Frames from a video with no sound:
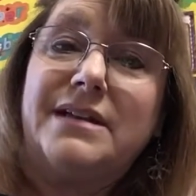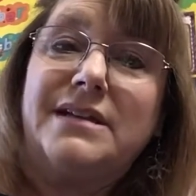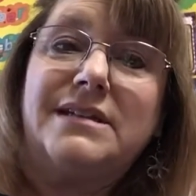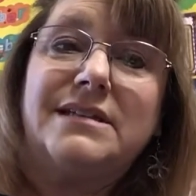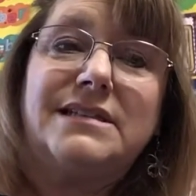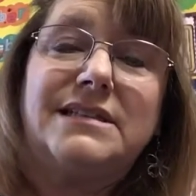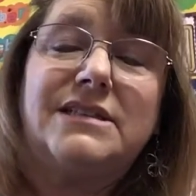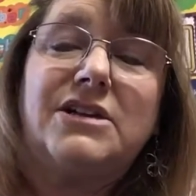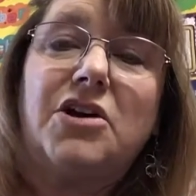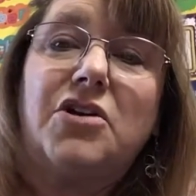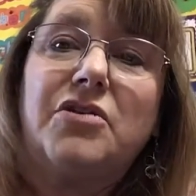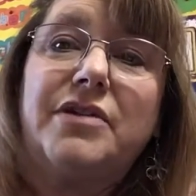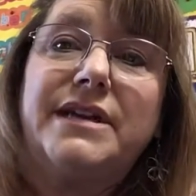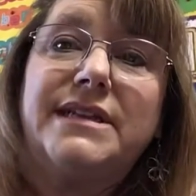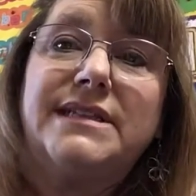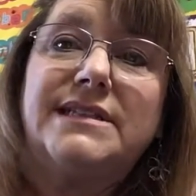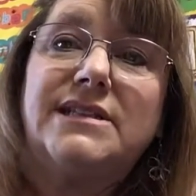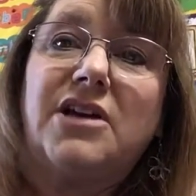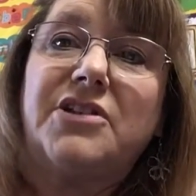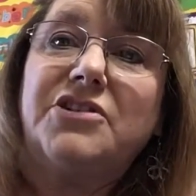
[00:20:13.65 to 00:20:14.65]
So
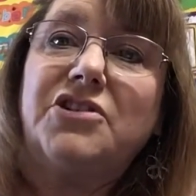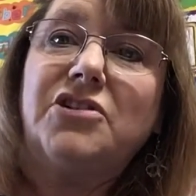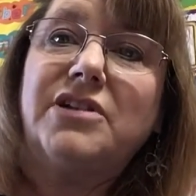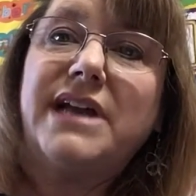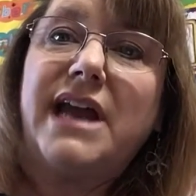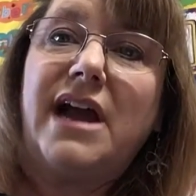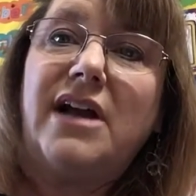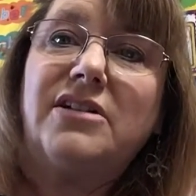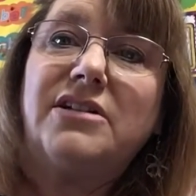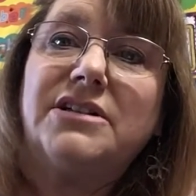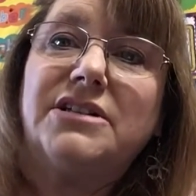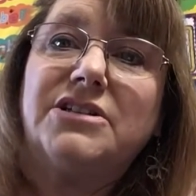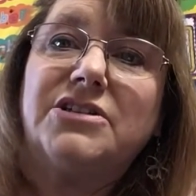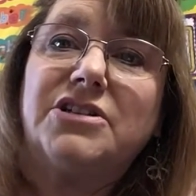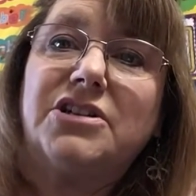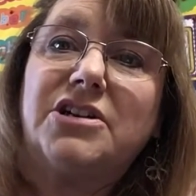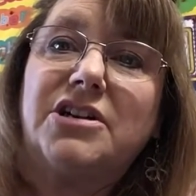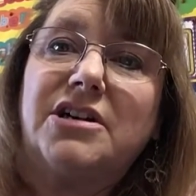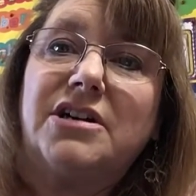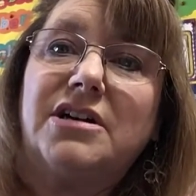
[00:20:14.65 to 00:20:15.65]
it's on your
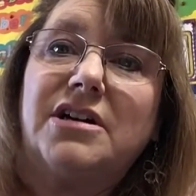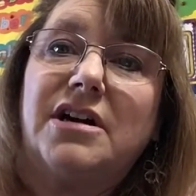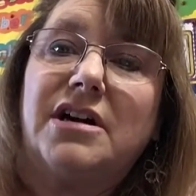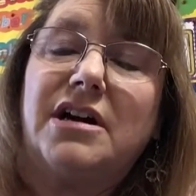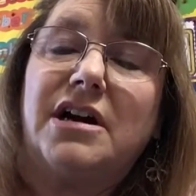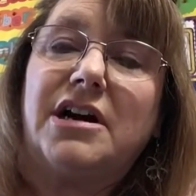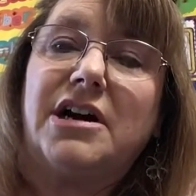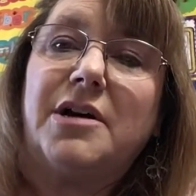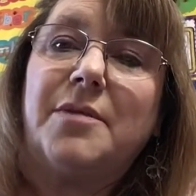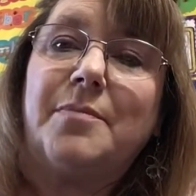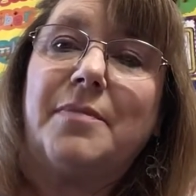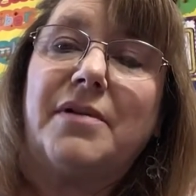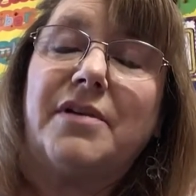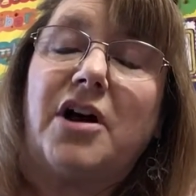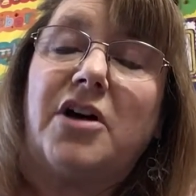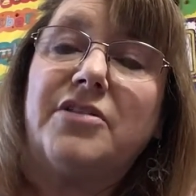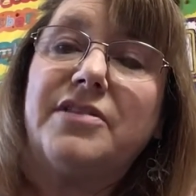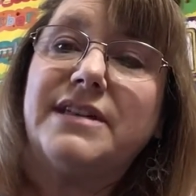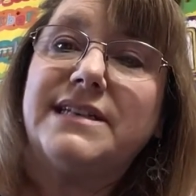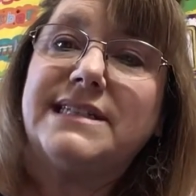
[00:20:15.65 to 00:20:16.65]
calendar,
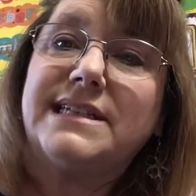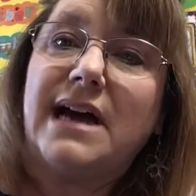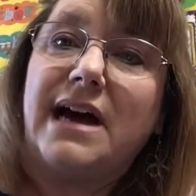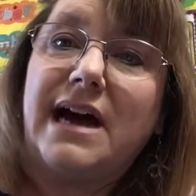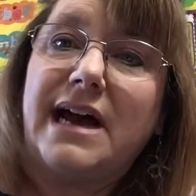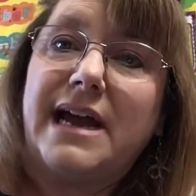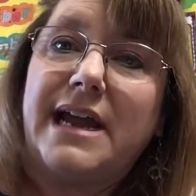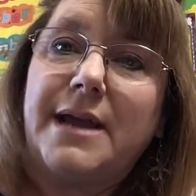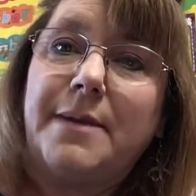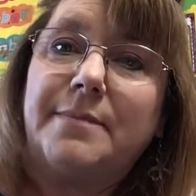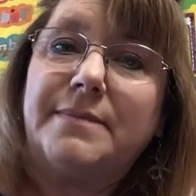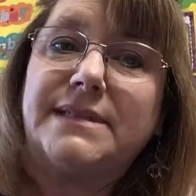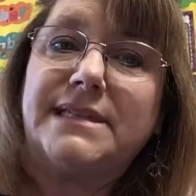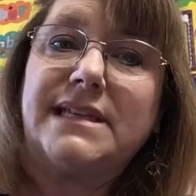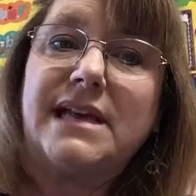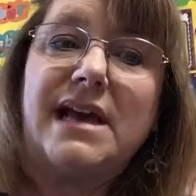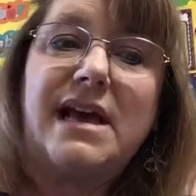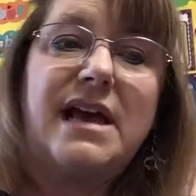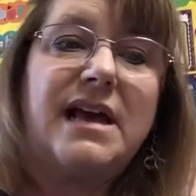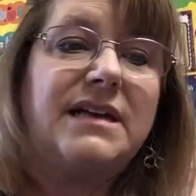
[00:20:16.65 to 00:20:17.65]
all the times.
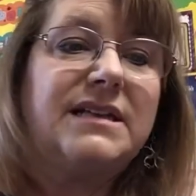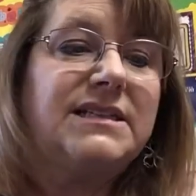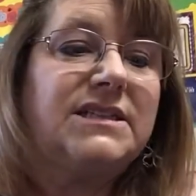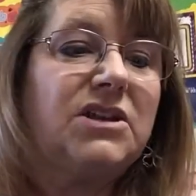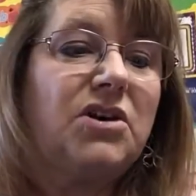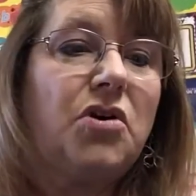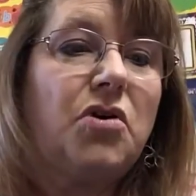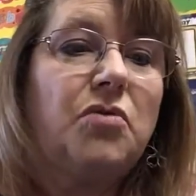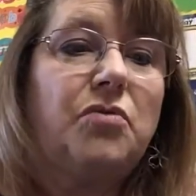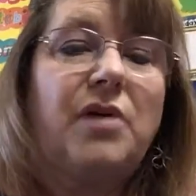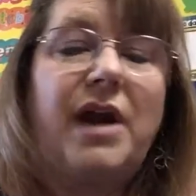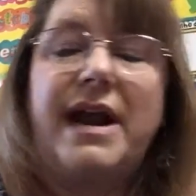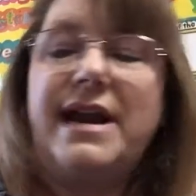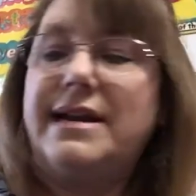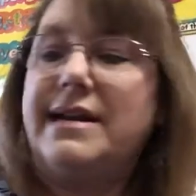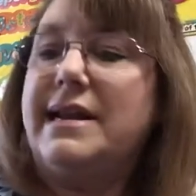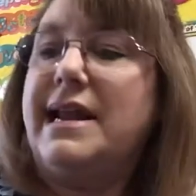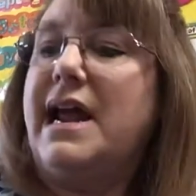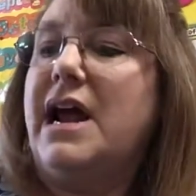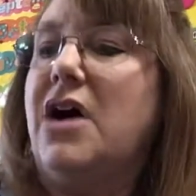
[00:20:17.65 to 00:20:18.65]
So right
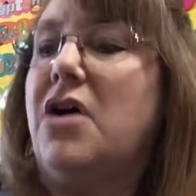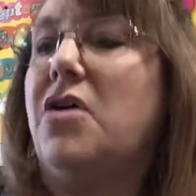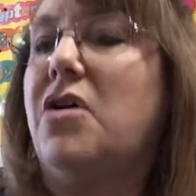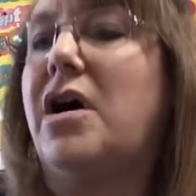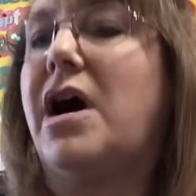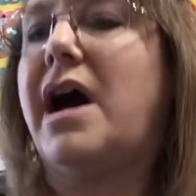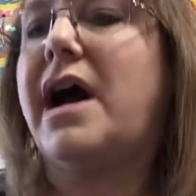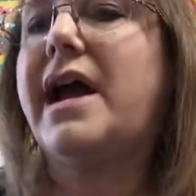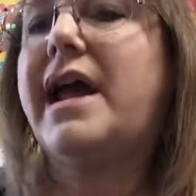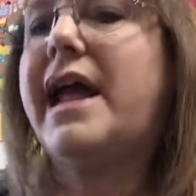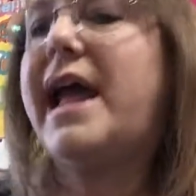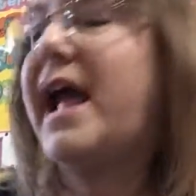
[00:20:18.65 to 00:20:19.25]
now I